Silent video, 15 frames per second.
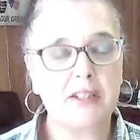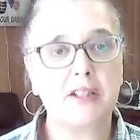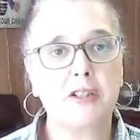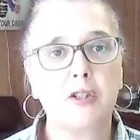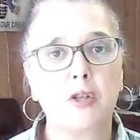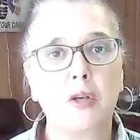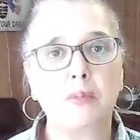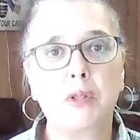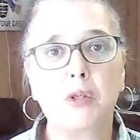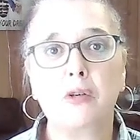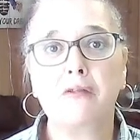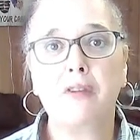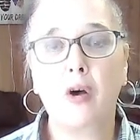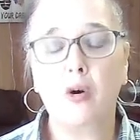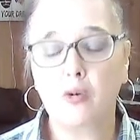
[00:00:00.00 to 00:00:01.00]
some sort
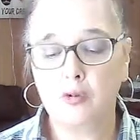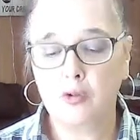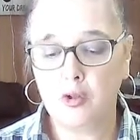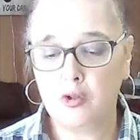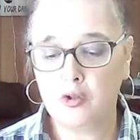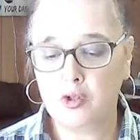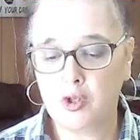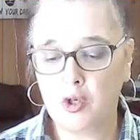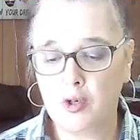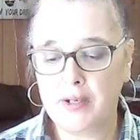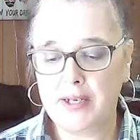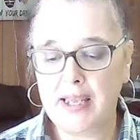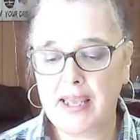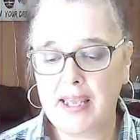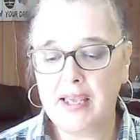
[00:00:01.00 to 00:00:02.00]
of whole new
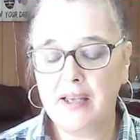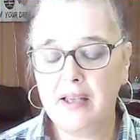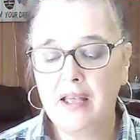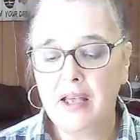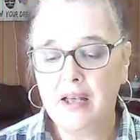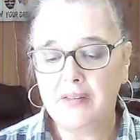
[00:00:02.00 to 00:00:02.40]
journey here